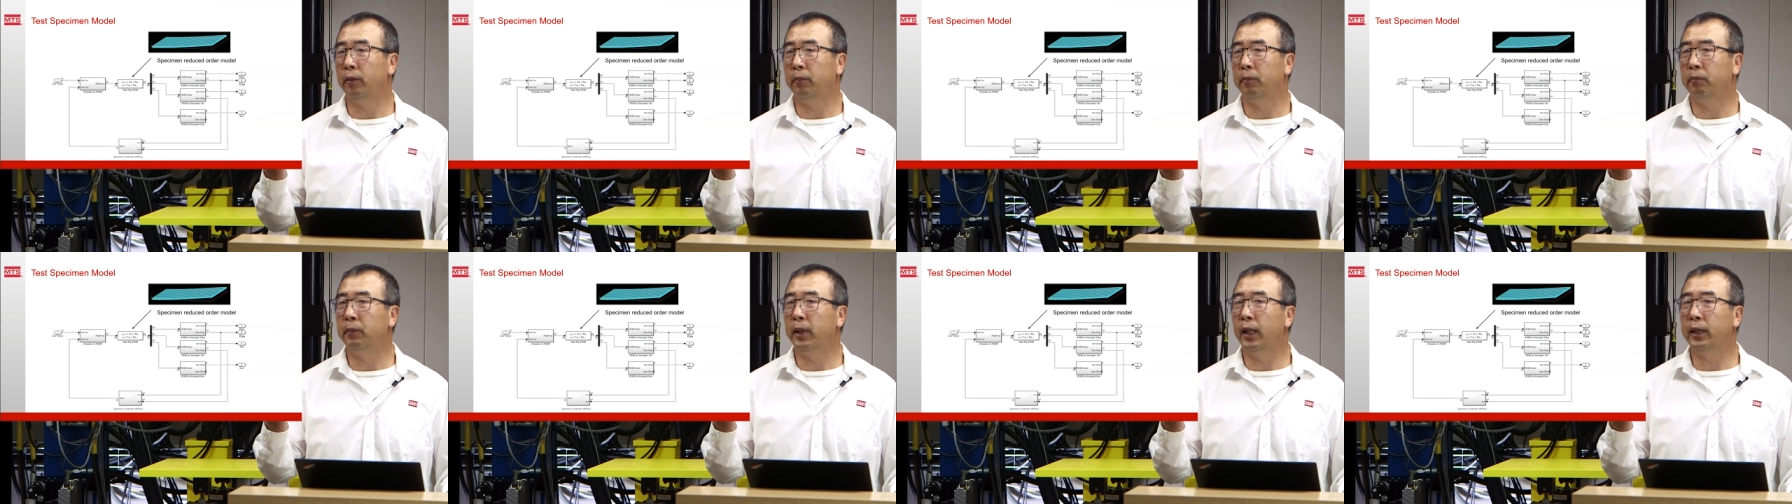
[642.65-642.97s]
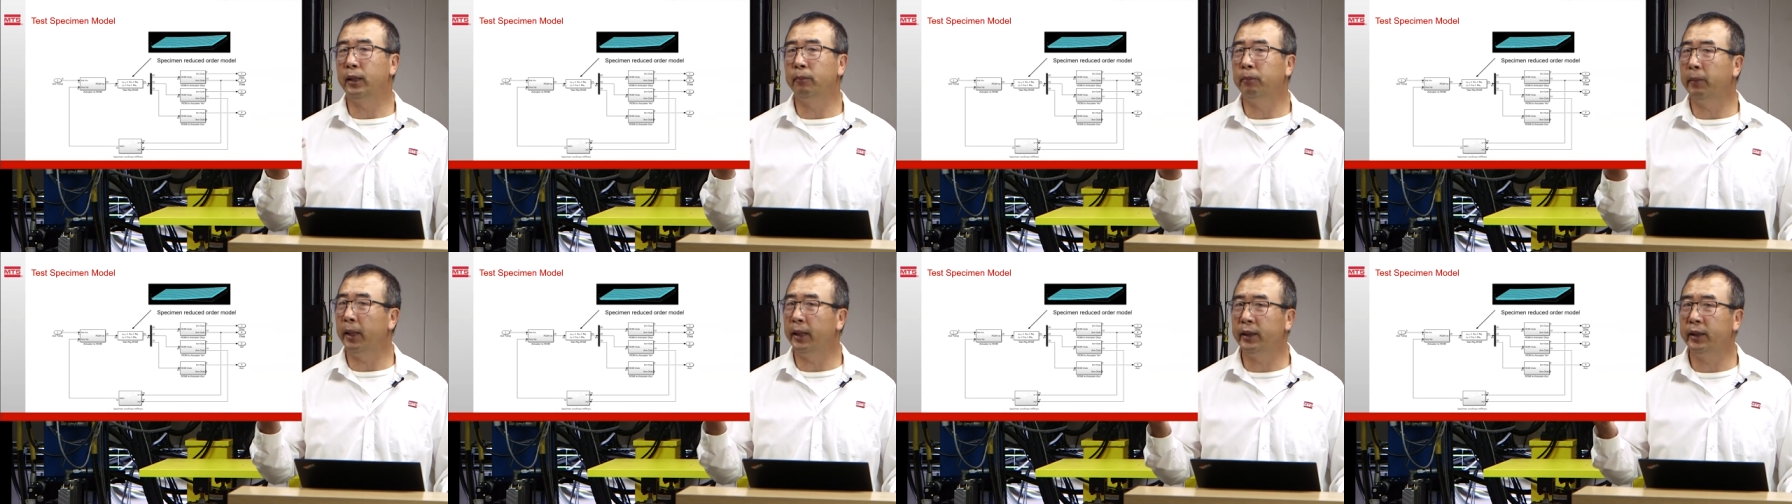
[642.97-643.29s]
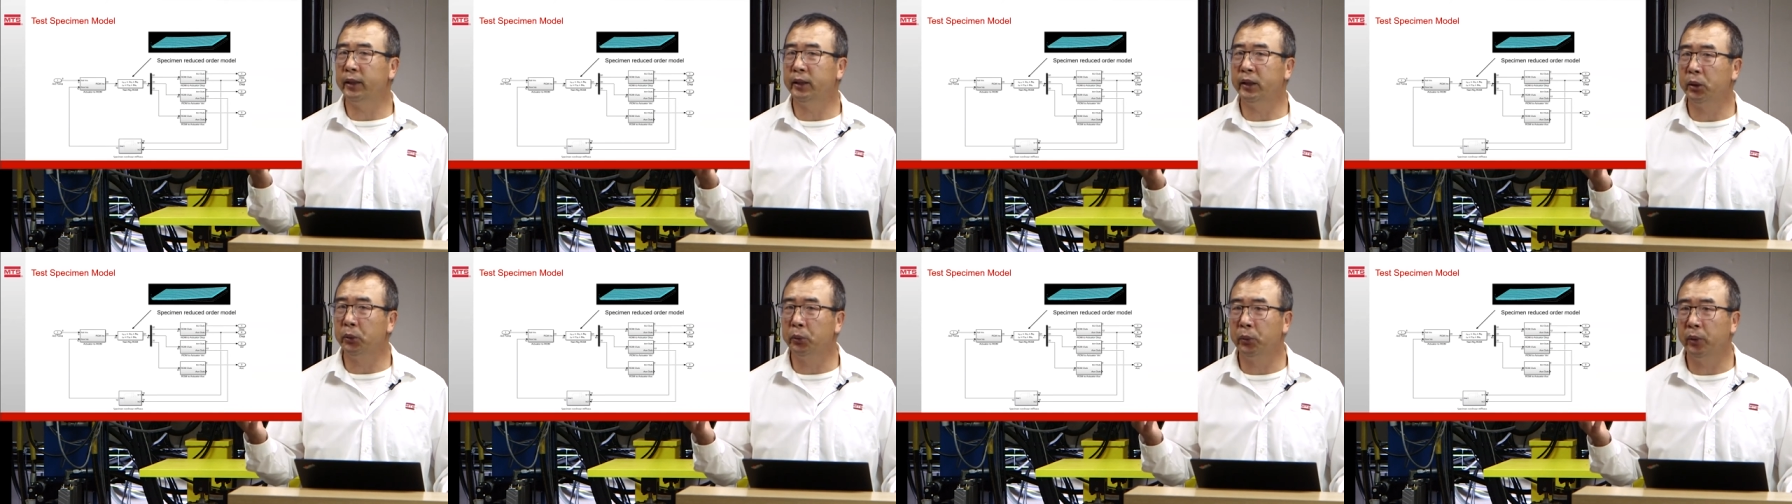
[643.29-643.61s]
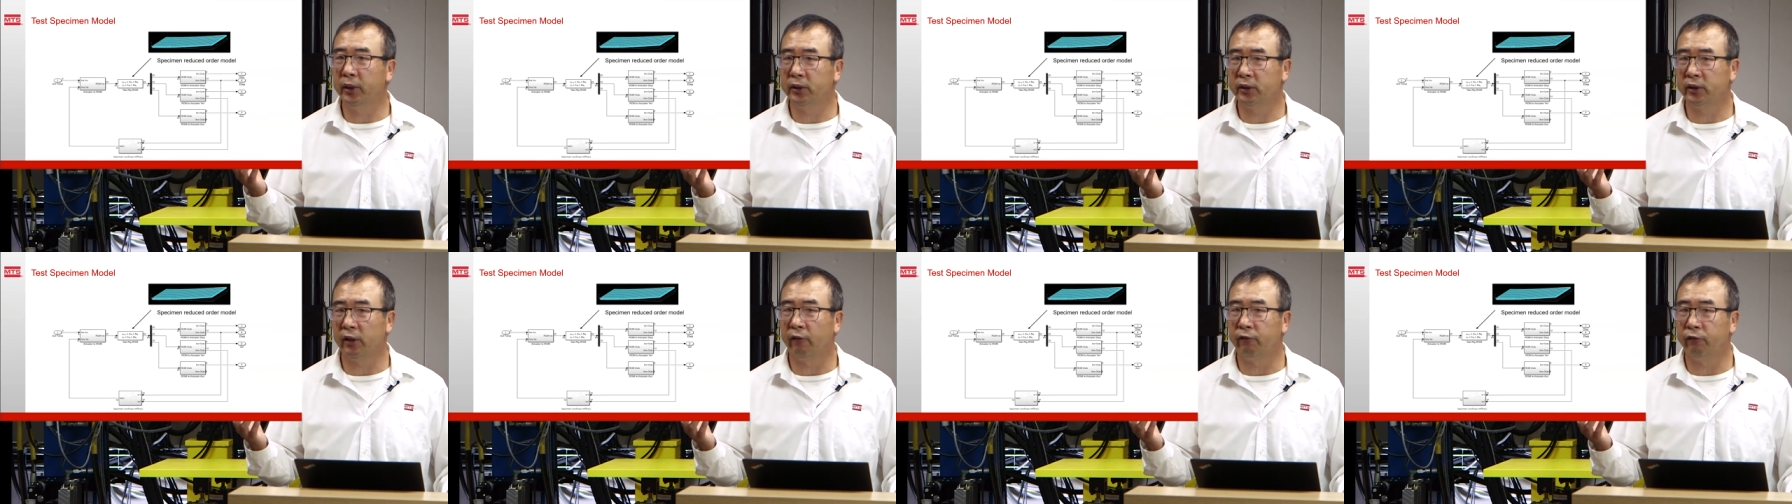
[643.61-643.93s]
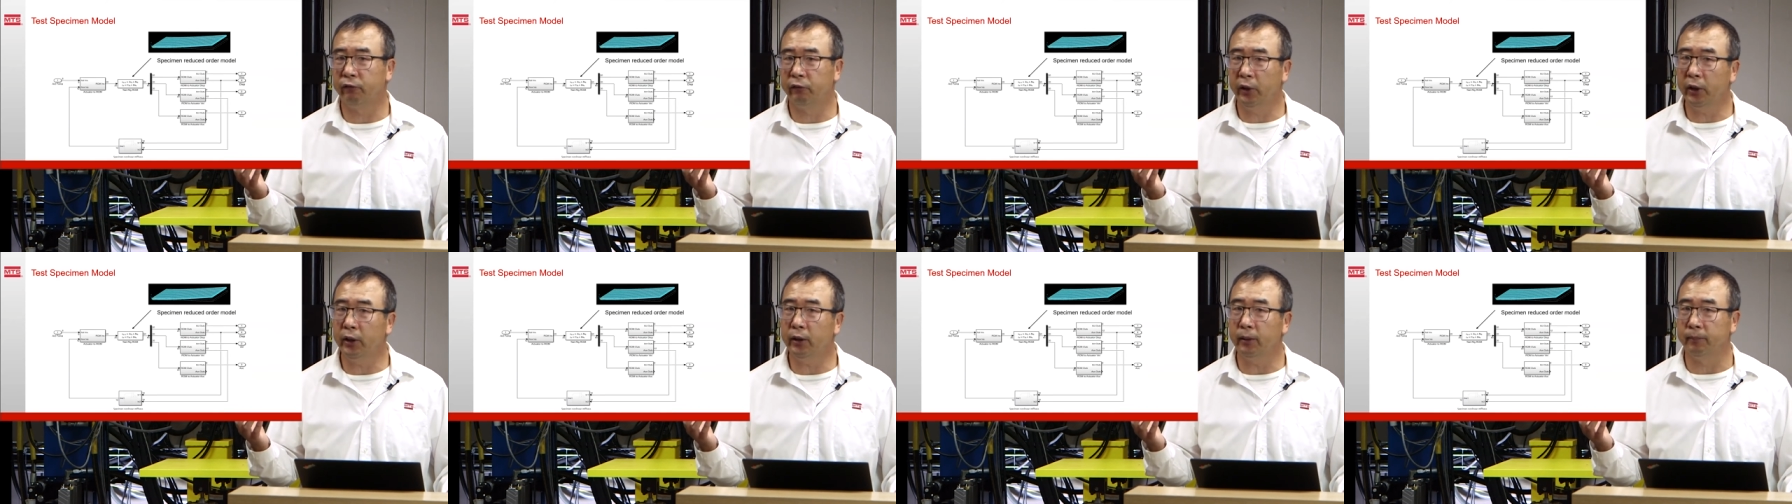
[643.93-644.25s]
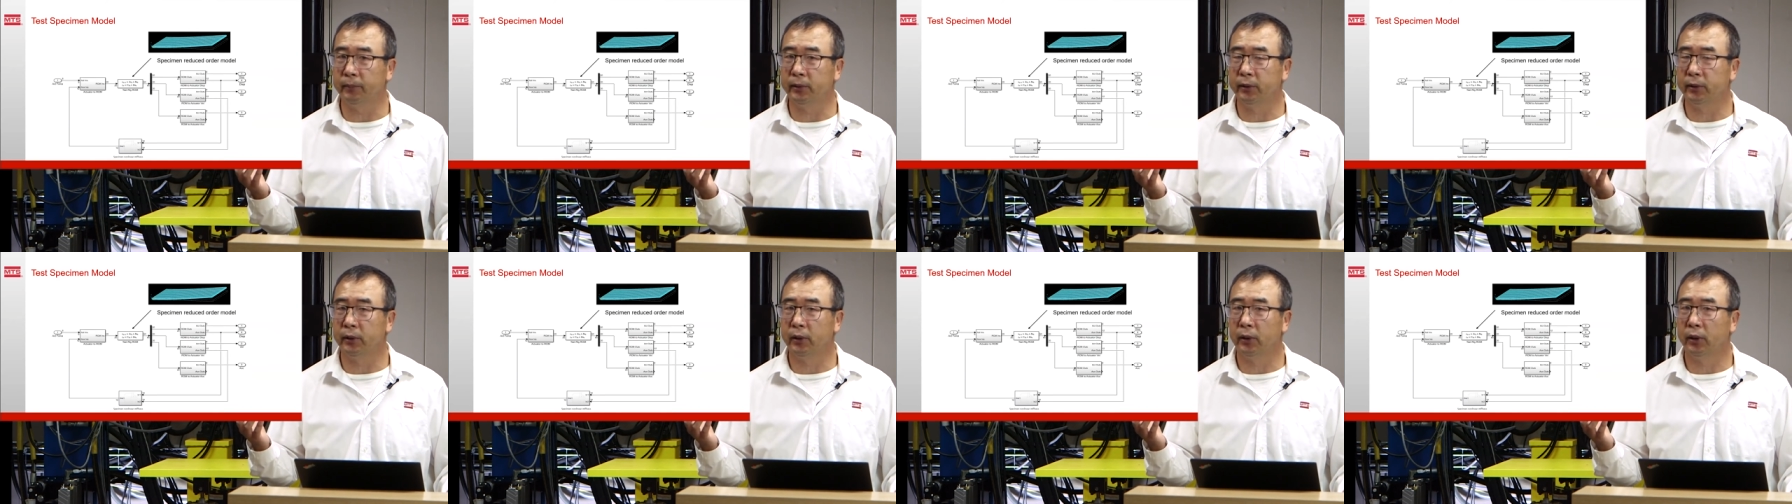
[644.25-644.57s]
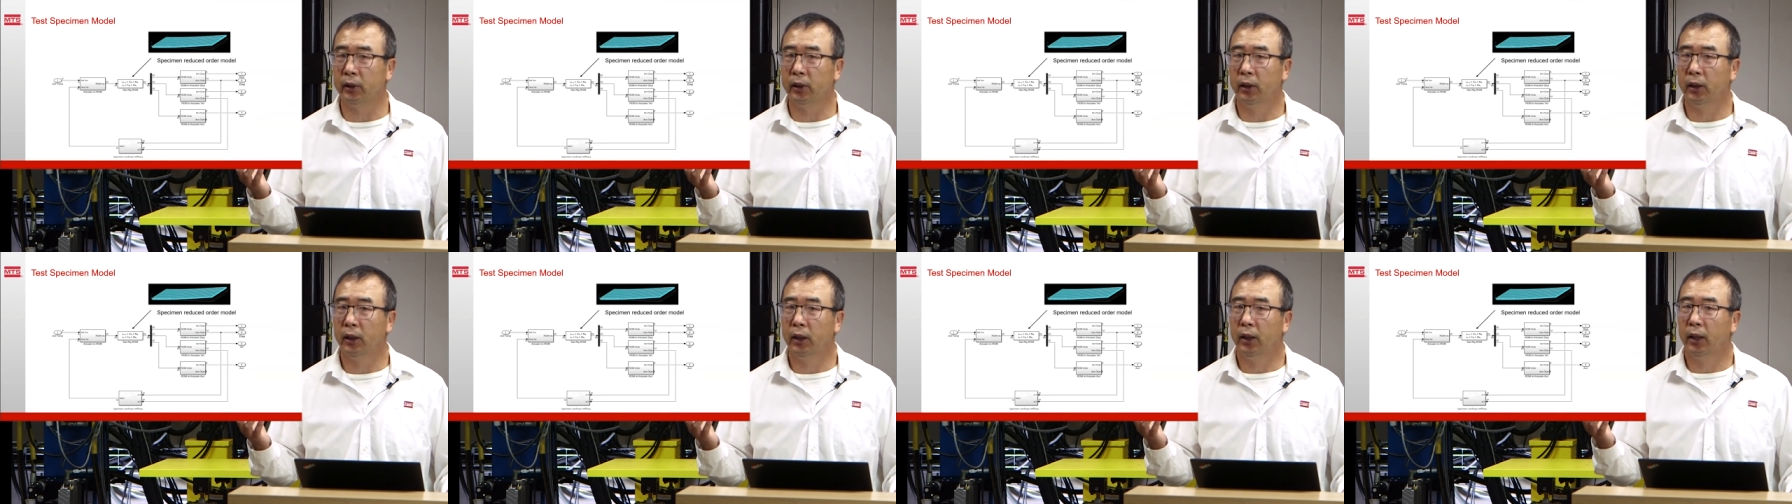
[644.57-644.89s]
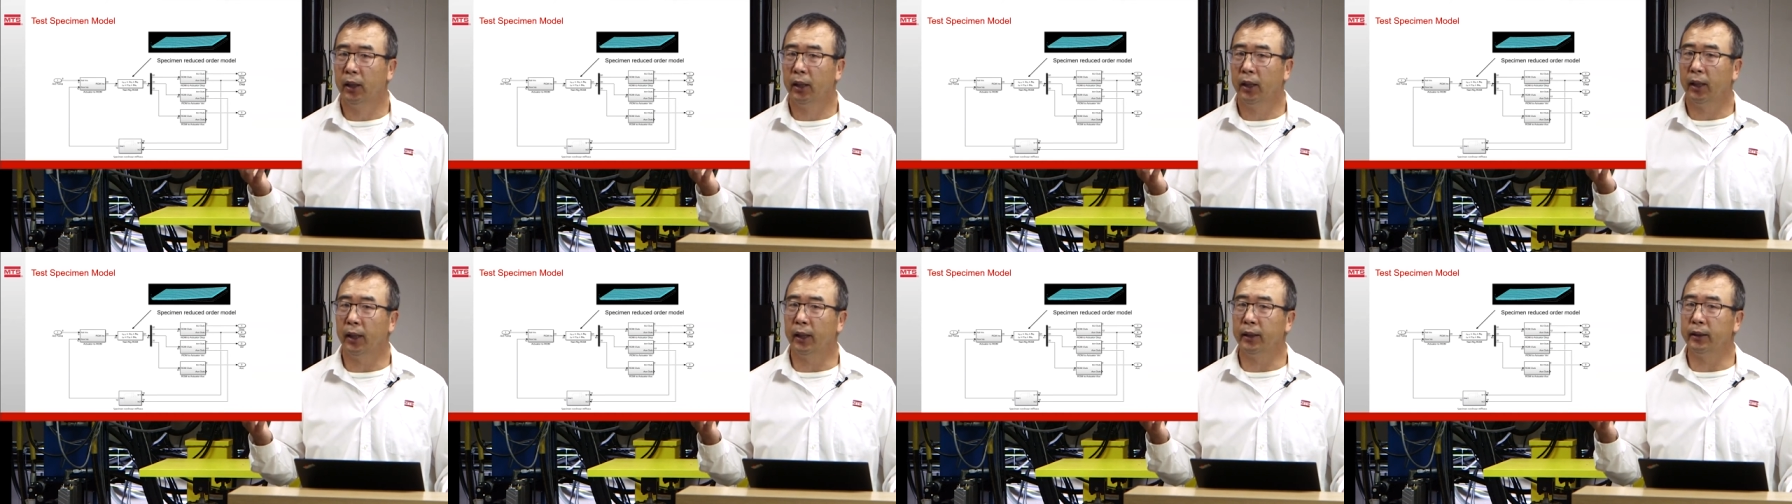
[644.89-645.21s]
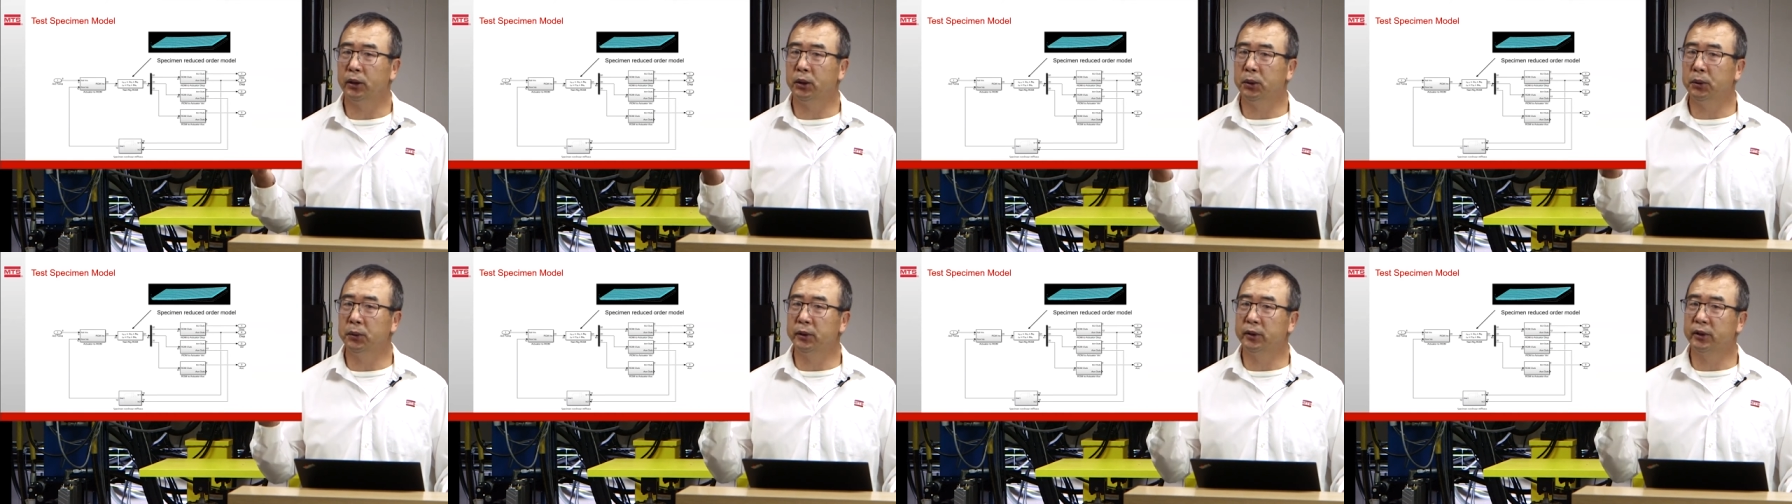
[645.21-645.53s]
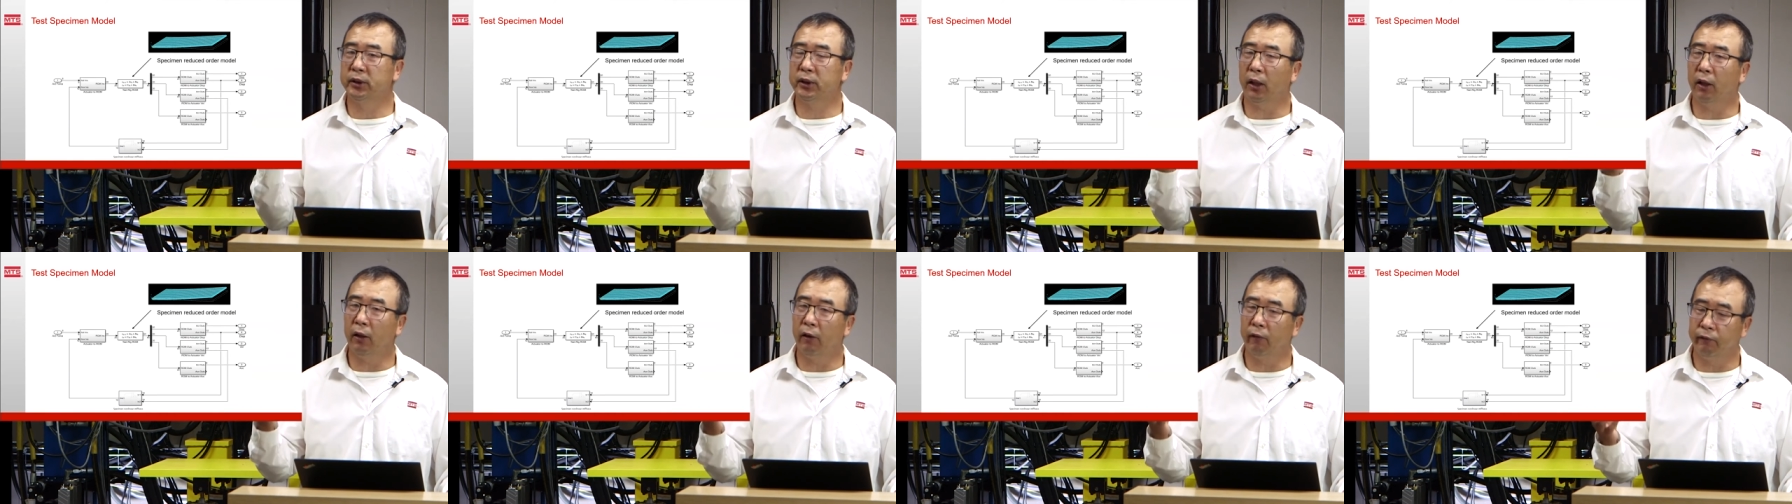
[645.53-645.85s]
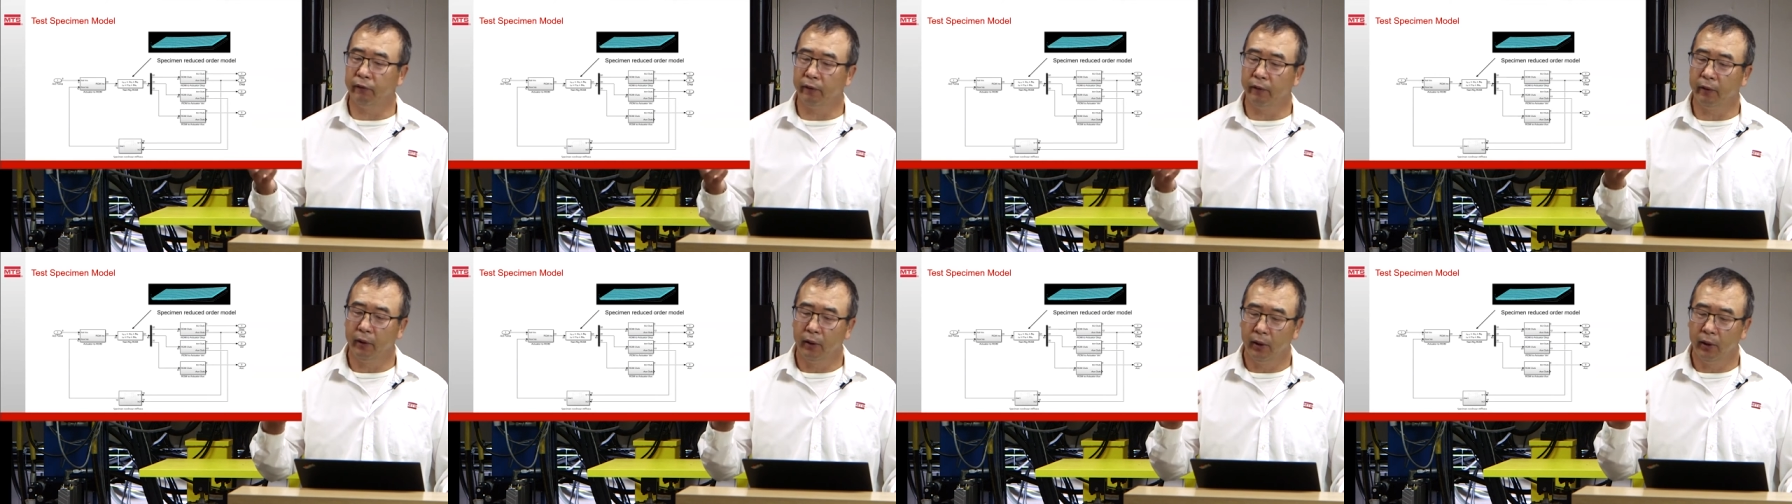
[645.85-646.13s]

many, many degrees of freedoms. And to solve